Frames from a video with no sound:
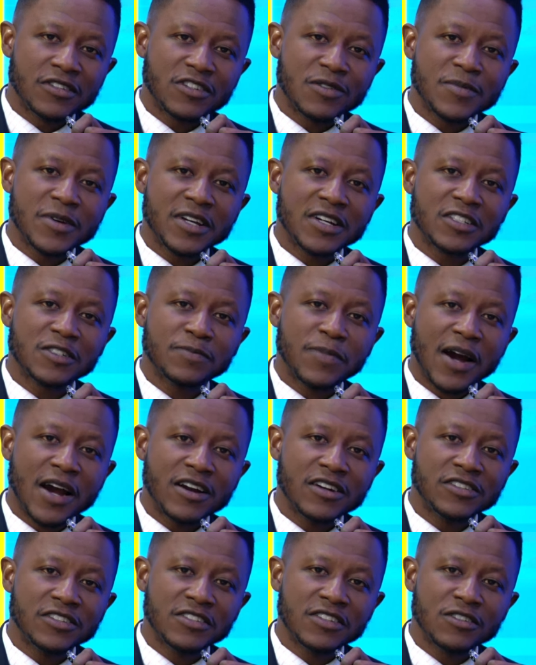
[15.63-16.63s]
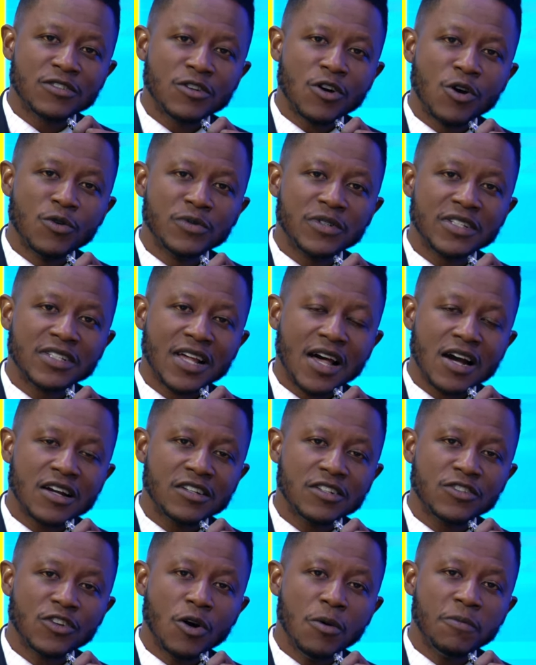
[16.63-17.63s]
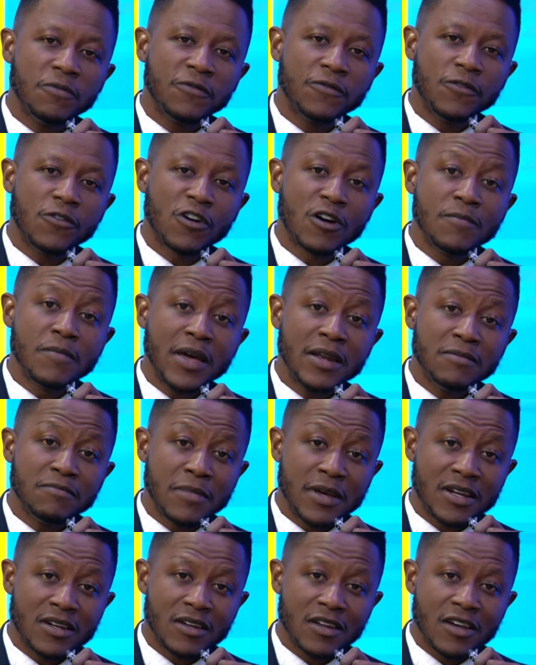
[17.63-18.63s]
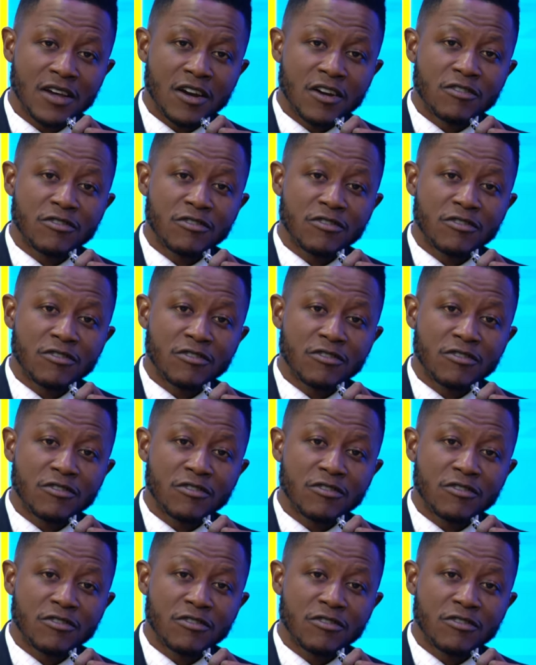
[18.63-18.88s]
Jamaica's Parishes and Counties Act is up for amendment,